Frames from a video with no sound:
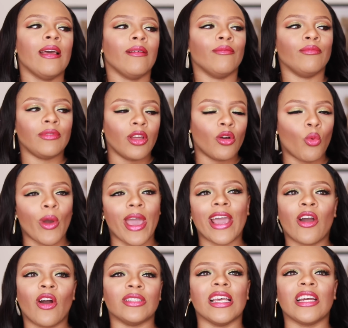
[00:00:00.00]
the way
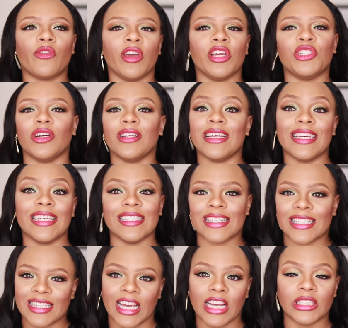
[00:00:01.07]
content creation is
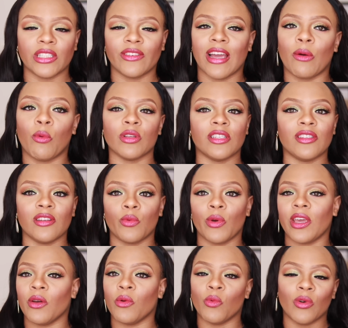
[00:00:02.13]
in Nigeria wasn't the
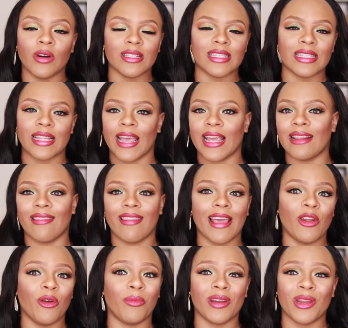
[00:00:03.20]
way it was then. Then
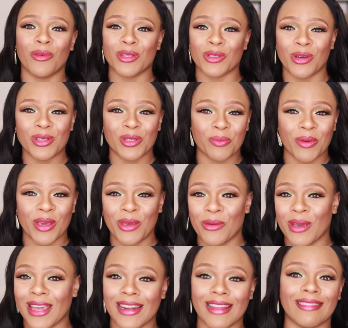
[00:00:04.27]
nobody was going to pay you
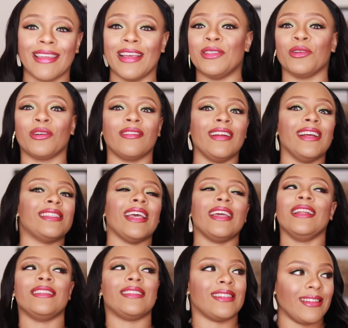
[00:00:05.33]
anything to create
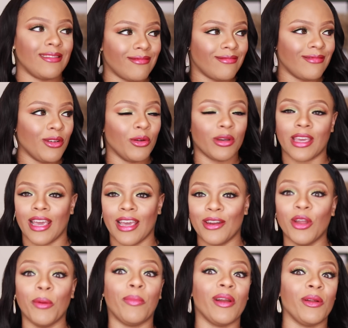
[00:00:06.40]
anything. Okay,
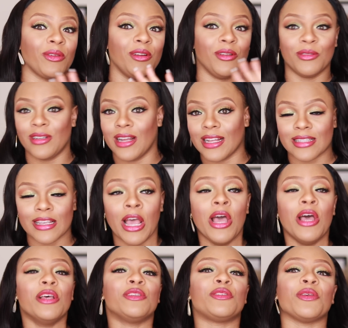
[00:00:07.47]
nobody was going to do that.
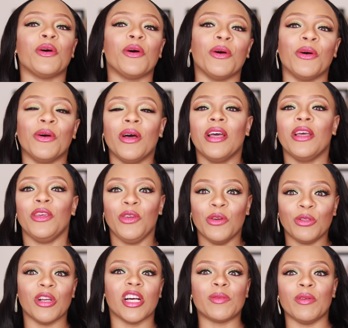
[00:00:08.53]
So you
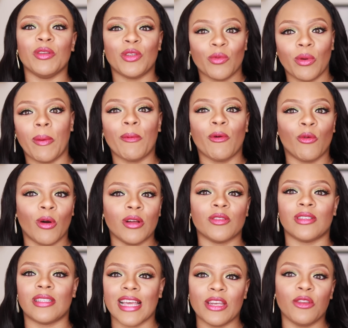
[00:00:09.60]
just be doing, people will want to
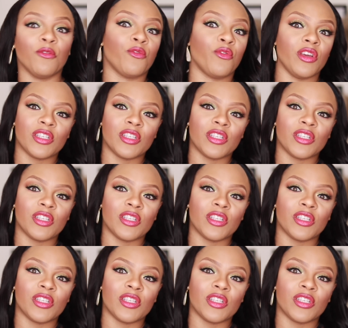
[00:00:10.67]
send you free